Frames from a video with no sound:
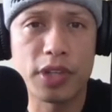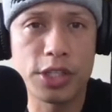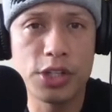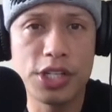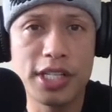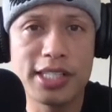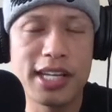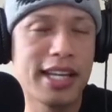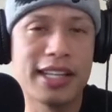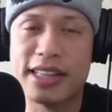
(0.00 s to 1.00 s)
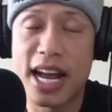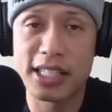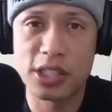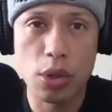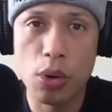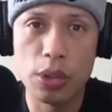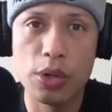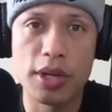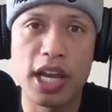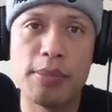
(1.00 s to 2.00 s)
searches, that's totally
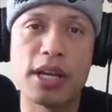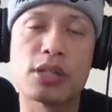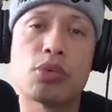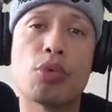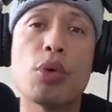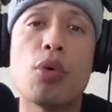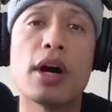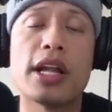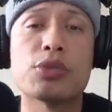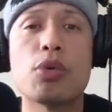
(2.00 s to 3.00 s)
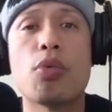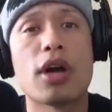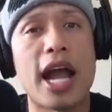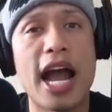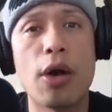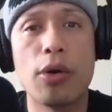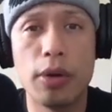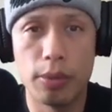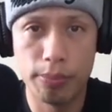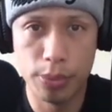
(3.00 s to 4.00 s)
okay, because what we want is we want
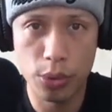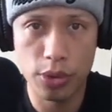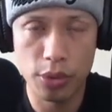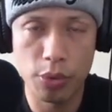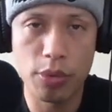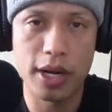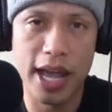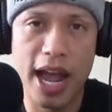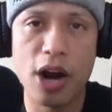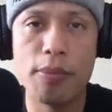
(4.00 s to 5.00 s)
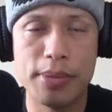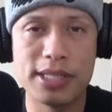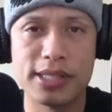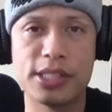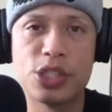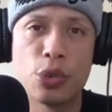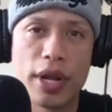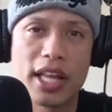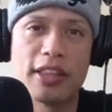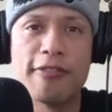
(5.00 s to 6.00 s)
our booth, we want our business to
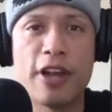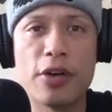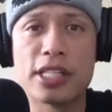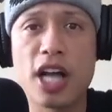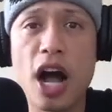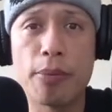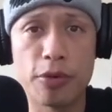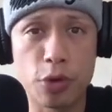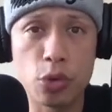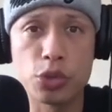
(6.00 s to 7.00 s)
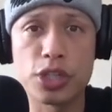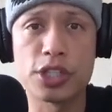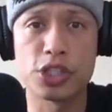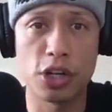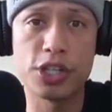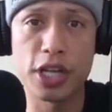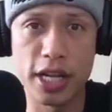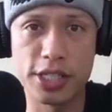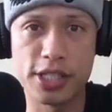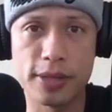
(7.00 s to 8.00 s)
rank at the very top of Google's search
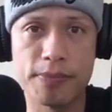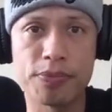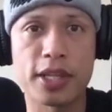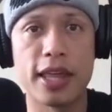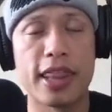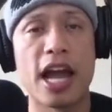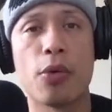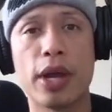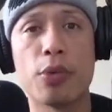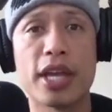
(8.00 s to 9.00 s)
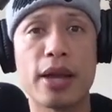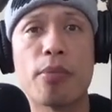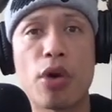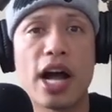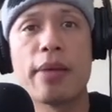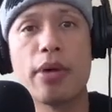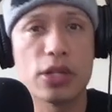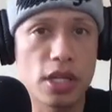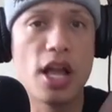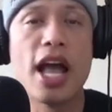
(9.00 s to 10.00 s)
engine. That way we get more
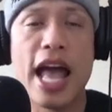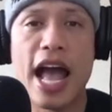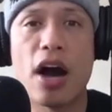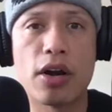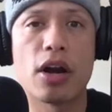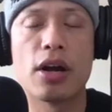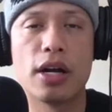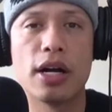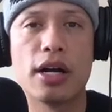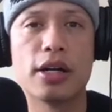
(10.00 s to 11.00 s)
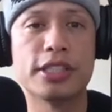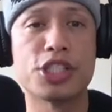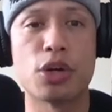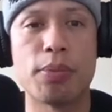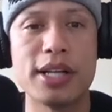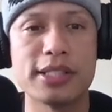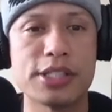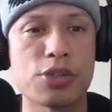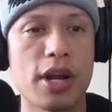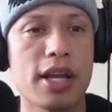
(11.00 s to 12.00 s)
eyeballs on our uh, digital
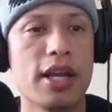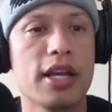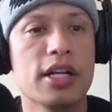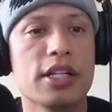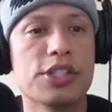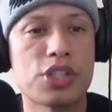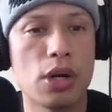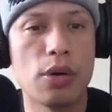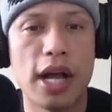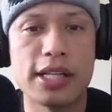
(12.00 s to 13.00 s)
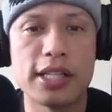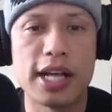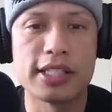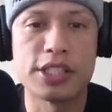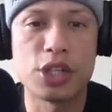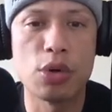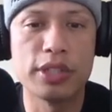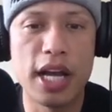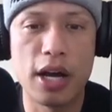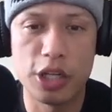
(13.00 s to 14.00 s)
presence, right? So as, as I scroll
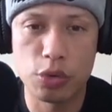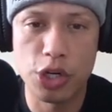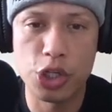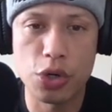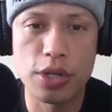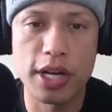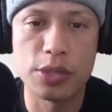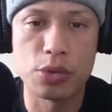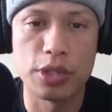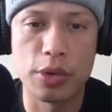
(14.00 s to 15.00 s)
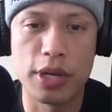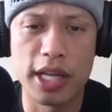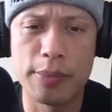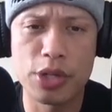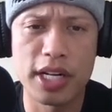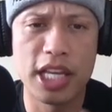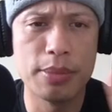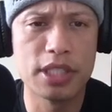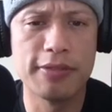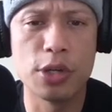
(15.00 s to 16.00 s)
down, I just want to show you guys really quick, and I'm trying to
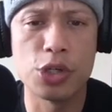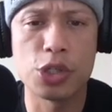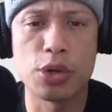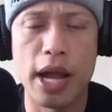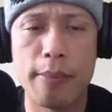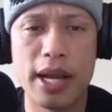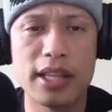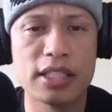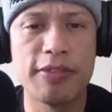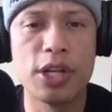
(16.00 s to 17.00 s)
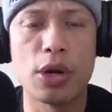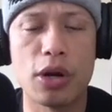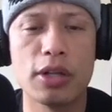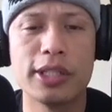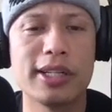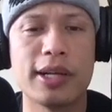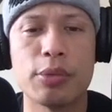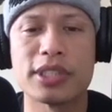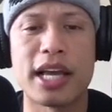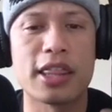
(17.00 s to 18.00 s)
keep this video short. I made this video earlier and it
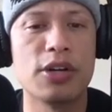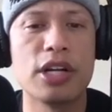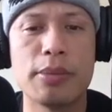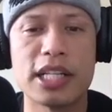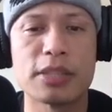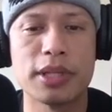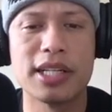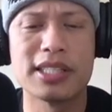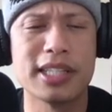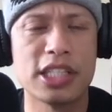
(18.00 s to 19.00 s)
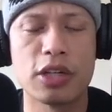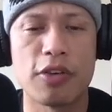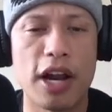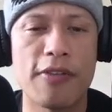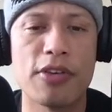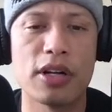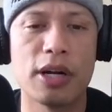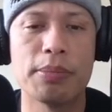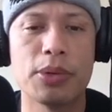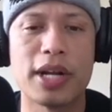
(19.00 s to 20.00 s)
was like thirty minutes plus. It took forever to
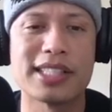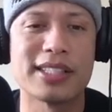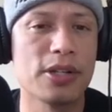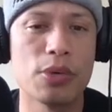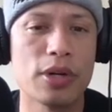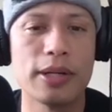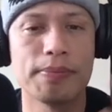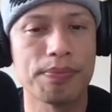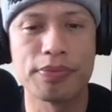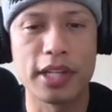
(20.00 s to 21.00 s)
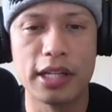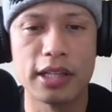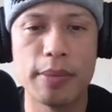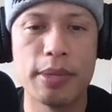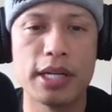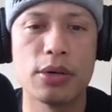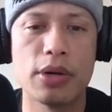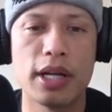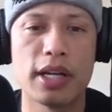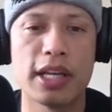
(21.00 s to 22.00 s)
upload. I said, you know what? Let me go
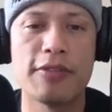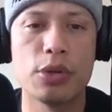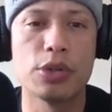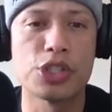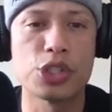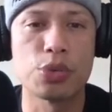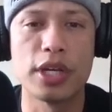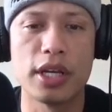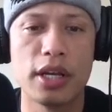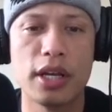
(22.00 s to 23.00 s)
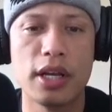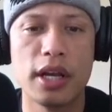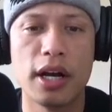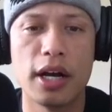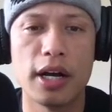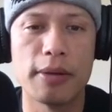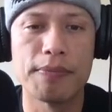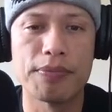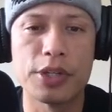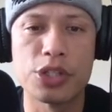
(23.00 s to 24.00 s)
ahead and give you the sweet, uh,
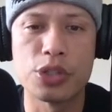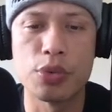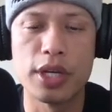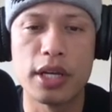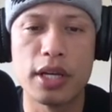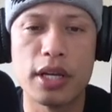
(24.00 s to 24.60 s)
the sweet,